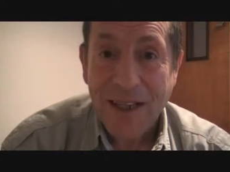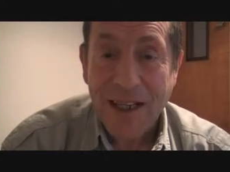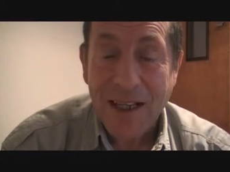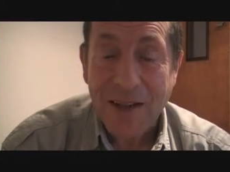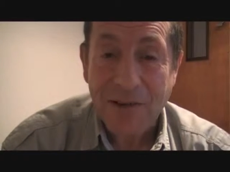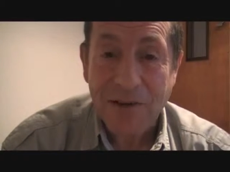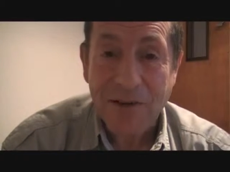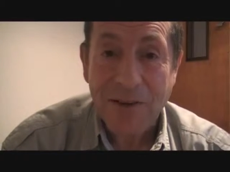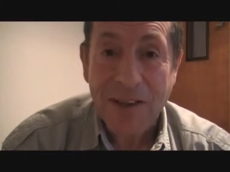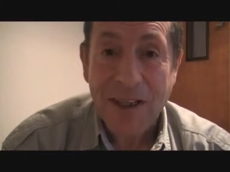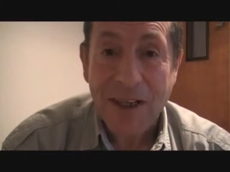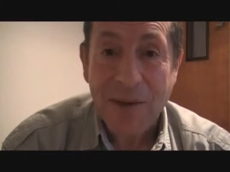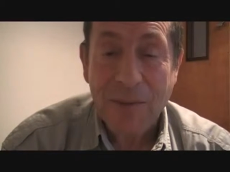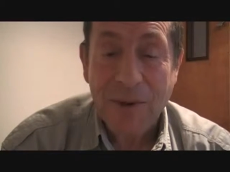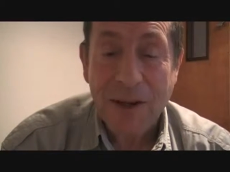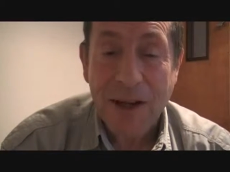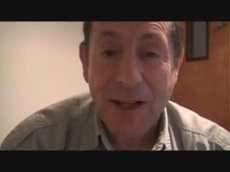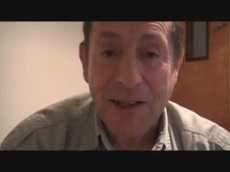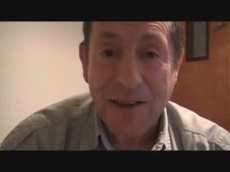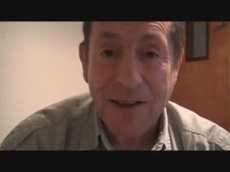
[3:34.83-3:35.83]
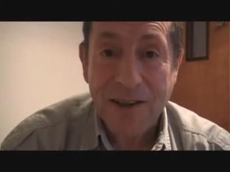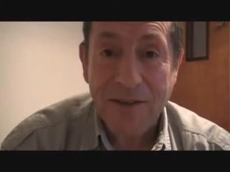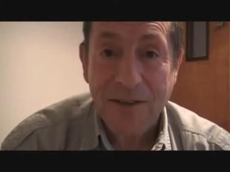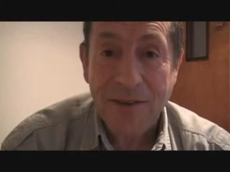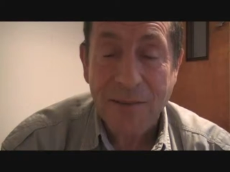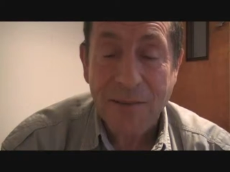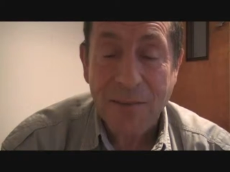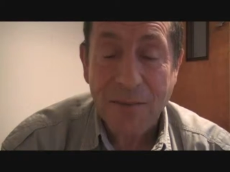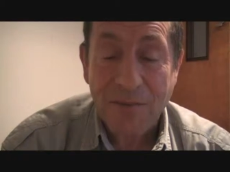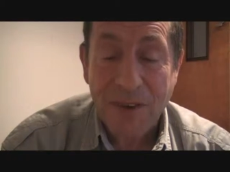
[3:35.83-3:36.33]
I was very
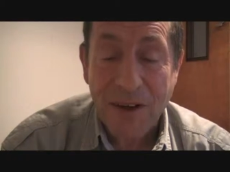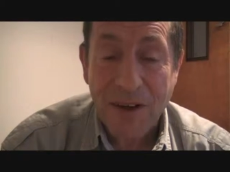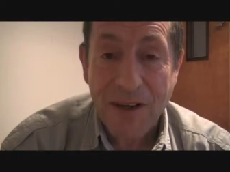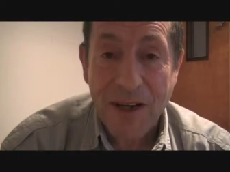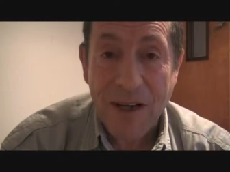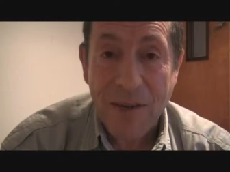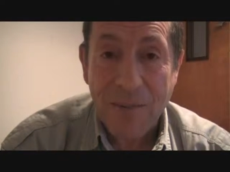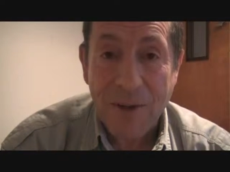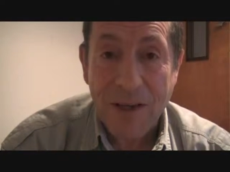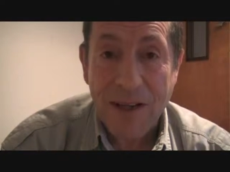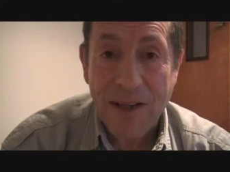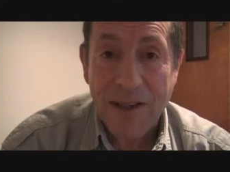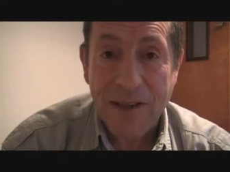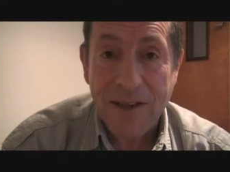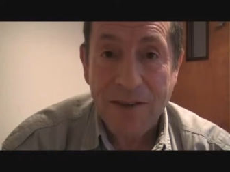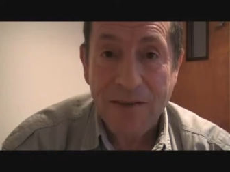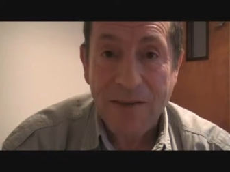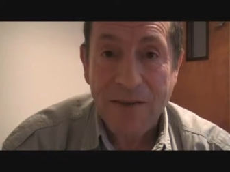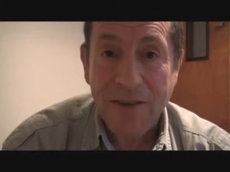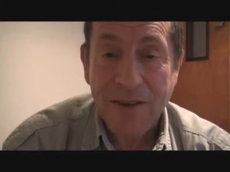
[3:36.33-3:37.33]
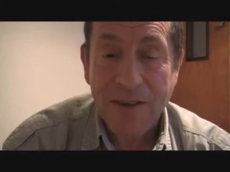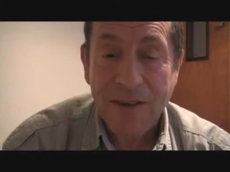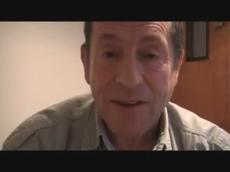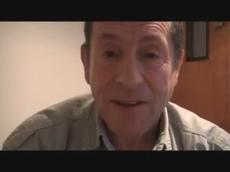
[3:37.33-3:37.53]
apprehensive,